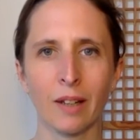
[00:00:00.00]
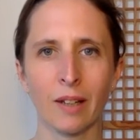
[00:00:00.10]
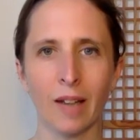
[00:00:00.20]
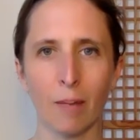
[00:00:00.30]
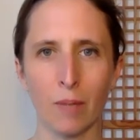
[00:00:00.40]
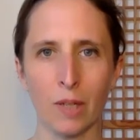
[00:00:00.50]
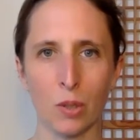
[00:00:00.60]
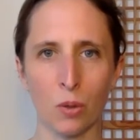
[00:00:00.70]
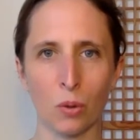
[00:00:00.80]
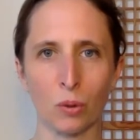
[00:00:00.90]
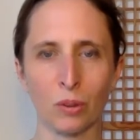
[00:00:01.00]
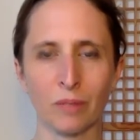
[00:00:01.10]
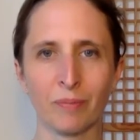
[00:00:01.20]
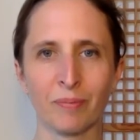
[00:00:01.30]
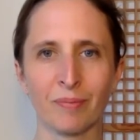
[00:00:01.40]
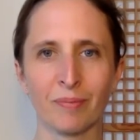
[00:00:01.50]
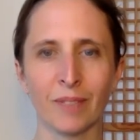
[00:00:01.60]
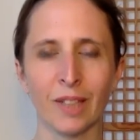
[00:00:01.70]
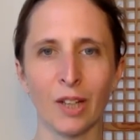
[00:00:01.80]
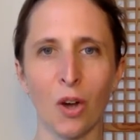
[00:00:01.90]
can be tall
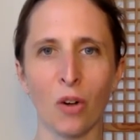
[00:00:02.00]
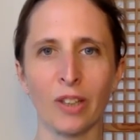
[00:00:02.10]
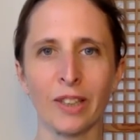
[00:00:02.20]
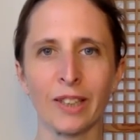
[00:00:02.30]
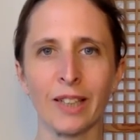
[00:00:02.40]
and long,